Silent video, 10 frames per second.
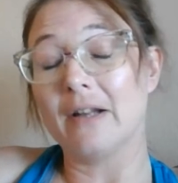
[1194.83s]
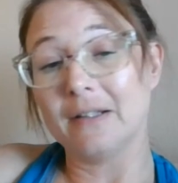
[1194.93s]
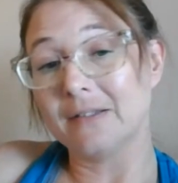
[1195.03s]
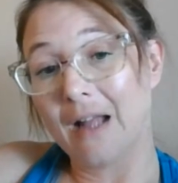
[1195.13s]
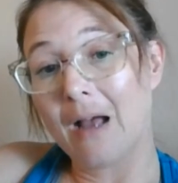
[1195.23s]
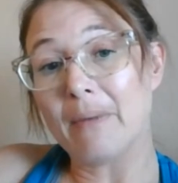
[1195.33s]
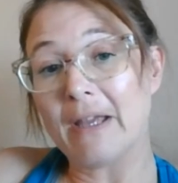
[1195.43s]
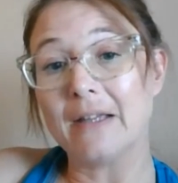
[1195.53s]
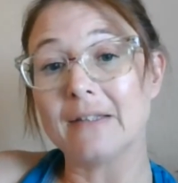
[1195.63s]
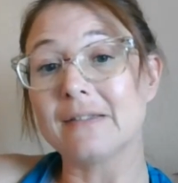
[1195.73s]
It is not
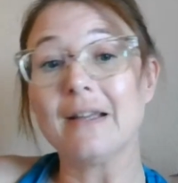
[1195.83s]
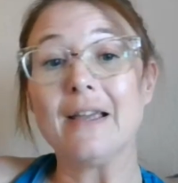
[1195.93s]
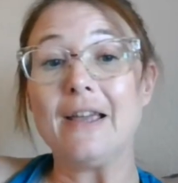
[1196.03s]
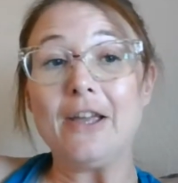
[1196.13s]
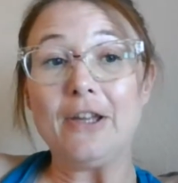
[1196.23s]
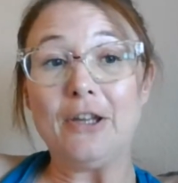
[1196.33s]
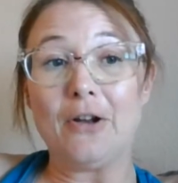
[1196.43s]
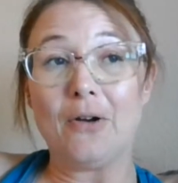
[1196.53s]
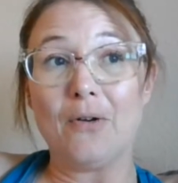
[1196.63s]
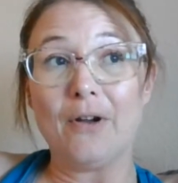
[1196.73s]
based, you
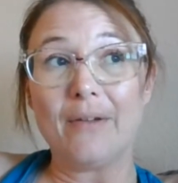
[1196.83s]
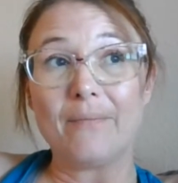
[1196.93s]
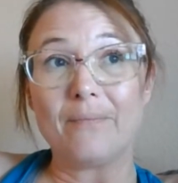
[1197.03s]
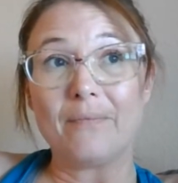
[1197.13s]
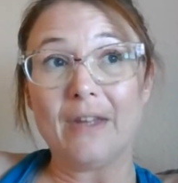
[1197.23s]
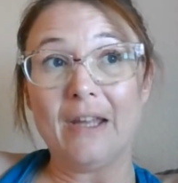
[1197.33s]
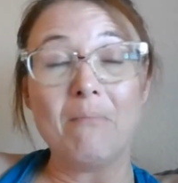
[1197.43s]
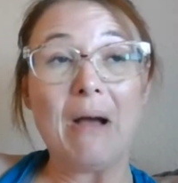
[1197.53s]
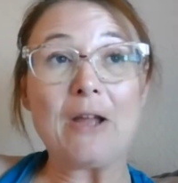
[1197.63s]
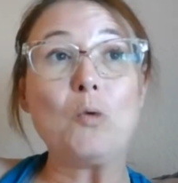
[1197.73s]
know, in
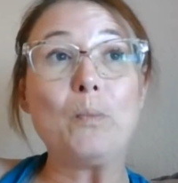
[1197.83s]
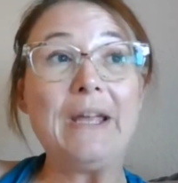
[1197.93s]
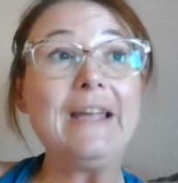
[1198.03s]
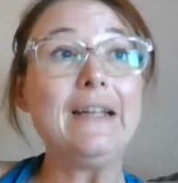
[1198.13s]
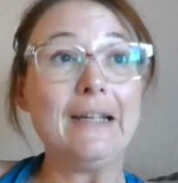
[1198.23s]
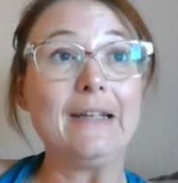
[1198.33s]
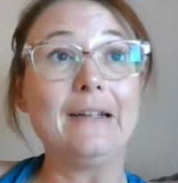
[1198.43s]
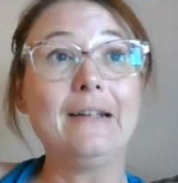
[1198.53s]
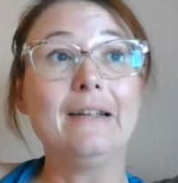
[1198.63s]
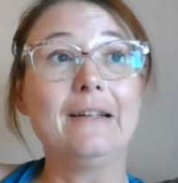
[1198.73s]
my opinion,